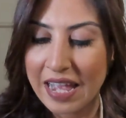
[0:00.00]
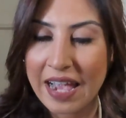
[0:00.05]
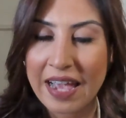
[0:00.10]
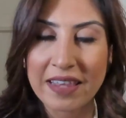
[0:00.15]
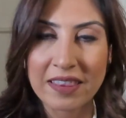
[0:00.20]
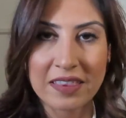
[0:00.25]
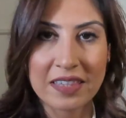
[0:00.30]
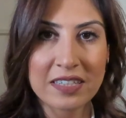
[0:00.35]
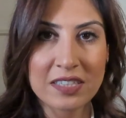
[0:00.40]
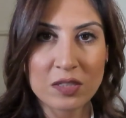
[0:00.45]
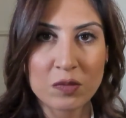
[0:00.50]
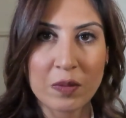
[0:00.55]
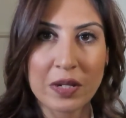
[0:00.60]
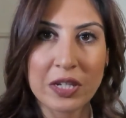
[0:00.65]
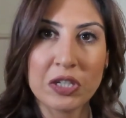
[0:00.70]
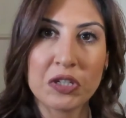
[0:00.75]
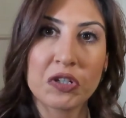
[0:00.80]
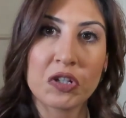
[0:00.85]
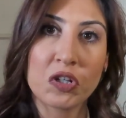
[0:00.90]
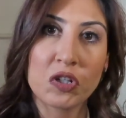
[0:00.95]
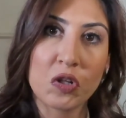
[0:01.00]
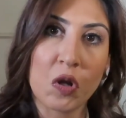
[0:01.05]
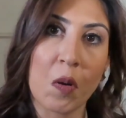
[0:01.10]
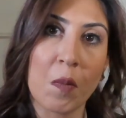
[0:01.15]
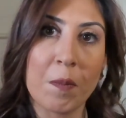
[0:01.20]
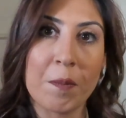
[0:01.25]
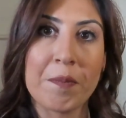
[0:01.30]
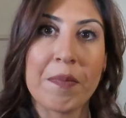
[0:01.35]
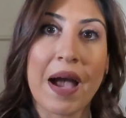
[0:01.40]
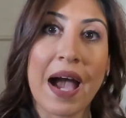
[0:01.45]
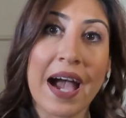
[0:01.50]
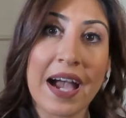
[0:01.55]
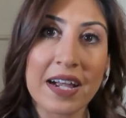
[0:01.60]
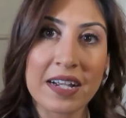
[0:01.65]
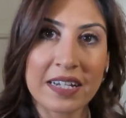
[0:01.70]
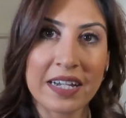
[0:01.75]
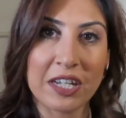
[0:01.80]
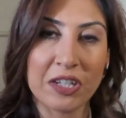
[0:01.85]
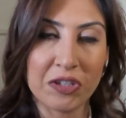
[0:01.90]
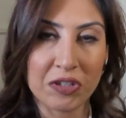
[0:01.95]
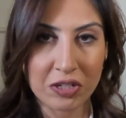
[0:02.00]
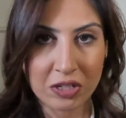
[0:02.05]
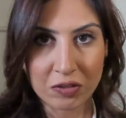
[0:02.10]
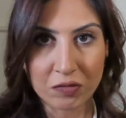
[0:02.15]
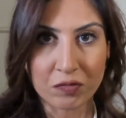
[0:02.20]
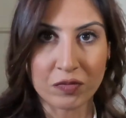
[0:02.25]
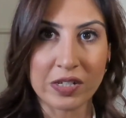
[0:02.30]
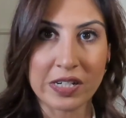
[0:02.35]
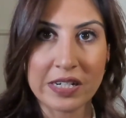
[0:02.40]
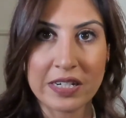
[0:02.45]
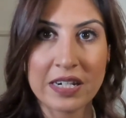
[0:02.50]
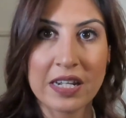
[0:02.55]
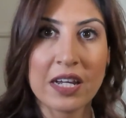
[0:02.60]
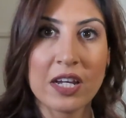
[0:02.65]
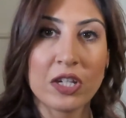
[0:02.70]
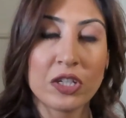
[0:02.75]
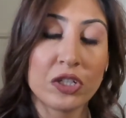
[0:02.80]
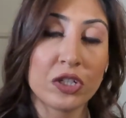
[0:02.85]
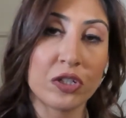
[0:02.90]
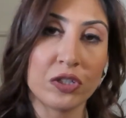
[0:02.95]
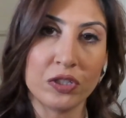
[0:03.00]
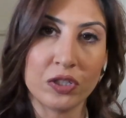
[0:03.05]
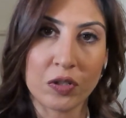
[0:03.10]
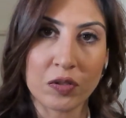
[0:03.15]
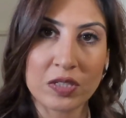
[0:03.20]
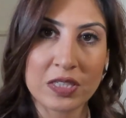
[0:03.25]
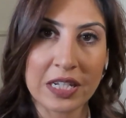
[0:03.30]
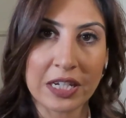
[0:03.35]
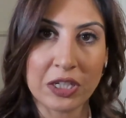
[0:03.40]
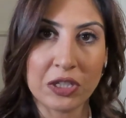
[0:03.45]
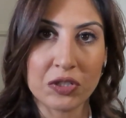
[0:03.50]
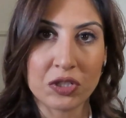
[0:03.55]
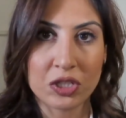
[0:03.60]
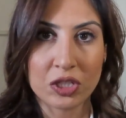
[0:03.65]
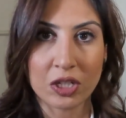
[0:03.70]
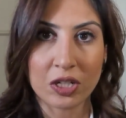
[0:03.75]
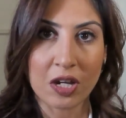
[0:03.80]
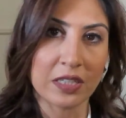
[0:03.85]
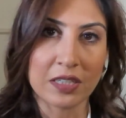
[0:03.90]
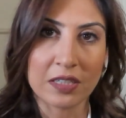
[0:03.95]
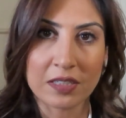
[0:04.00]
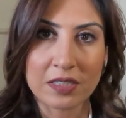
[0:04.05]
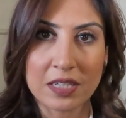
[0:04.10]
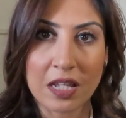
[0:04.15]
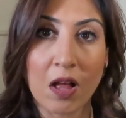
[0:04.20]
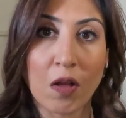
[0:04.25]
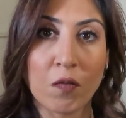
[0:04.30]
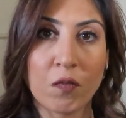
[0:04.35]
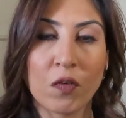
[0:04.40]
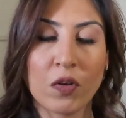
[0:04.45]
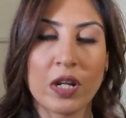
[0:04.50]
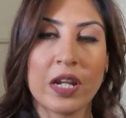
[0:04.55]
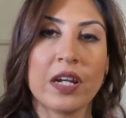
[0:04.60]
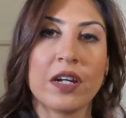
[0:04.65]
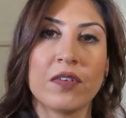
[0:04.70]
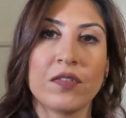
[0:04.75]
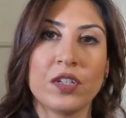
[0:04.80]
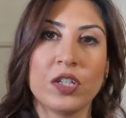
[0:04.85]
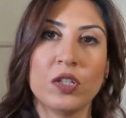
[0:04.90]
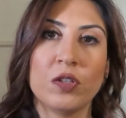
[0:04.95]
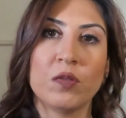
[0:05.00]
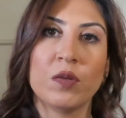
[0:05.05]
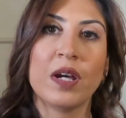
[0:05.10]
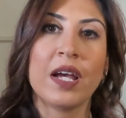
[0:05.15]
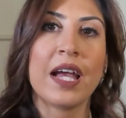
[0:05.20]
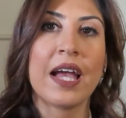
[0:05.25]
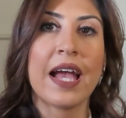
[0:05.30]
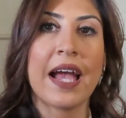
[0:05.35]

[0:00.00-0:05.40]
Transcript: And this way you could go back and you could read your notes that you took in the telephone interview